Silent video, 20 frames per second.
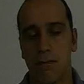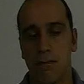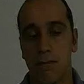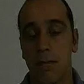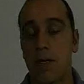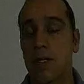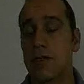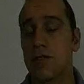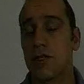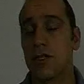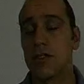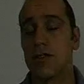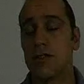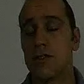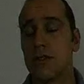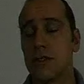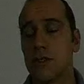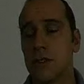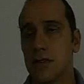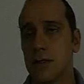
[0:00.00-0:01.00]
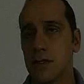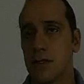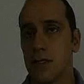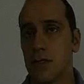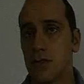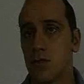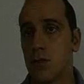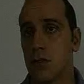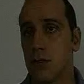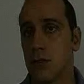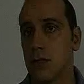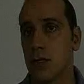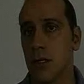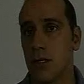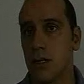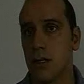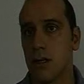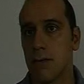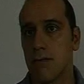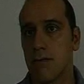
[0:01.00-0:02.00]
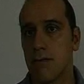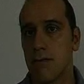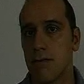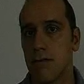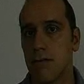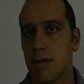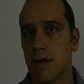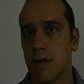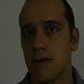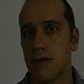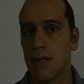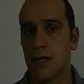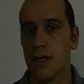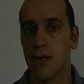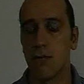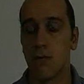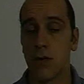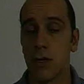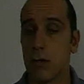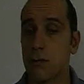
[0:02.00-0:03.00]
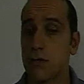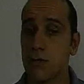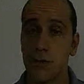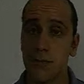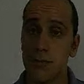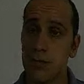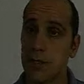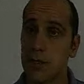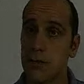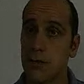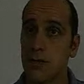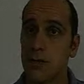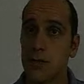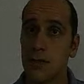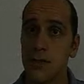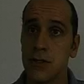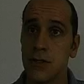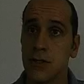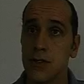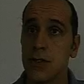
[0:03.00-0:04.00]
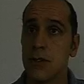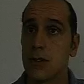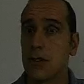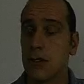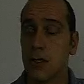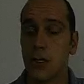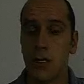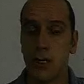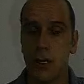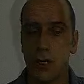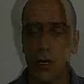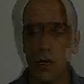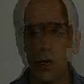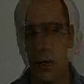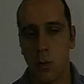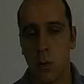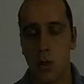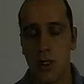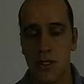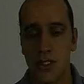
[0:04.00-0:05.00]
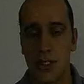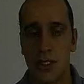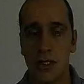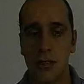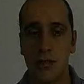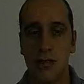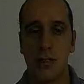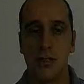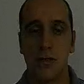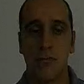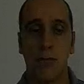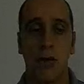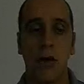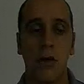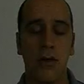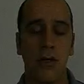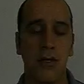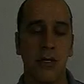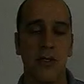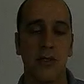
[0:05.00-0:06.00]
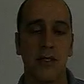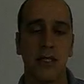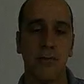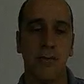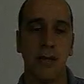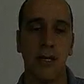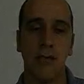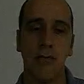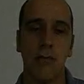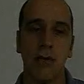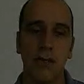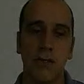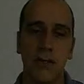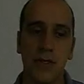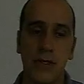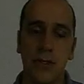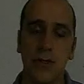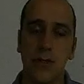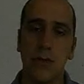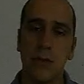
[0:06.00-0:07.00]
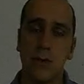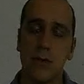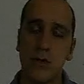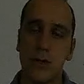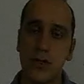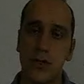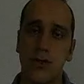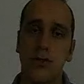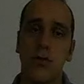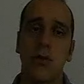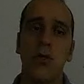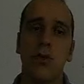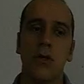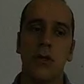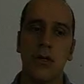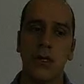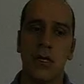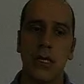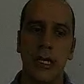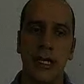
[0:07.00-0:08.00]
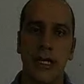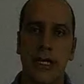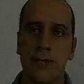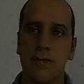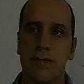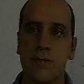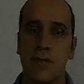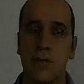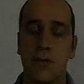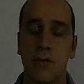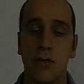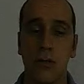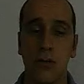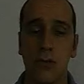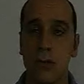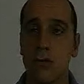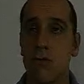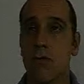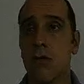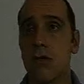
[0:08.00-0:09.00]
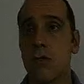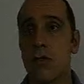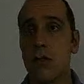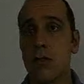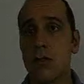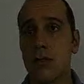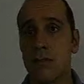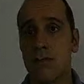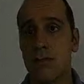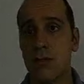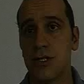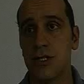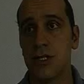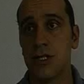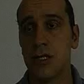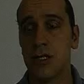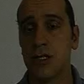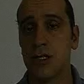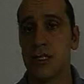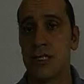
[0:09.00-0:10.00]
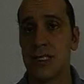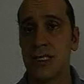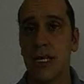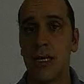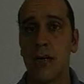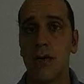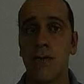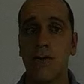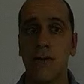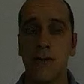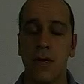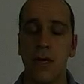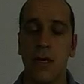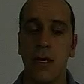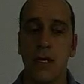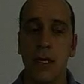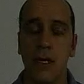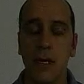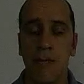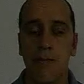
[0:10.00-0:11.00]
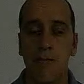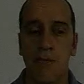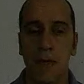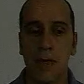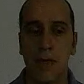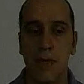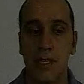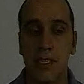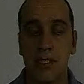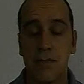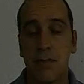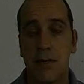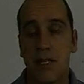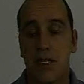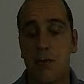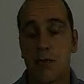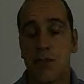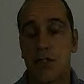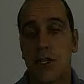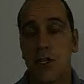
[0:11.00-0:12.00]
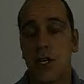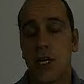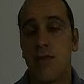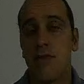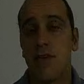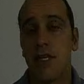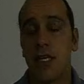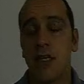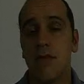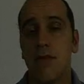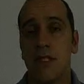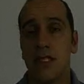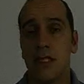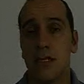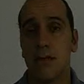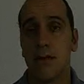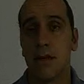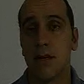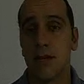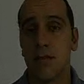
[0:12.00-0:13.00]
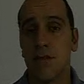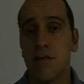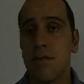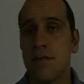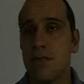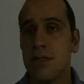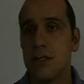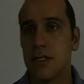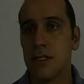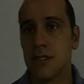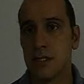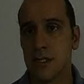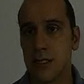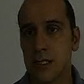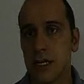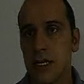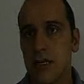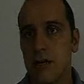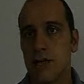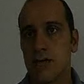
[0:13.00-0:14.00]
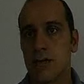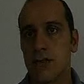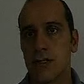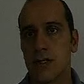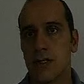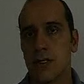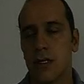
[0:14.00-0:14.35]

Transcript: big changes in today's world. I think we're contributing to this. We are still to the point that despite we are so strong and all over the world, in particular in the south, despite we start having even some governments in the south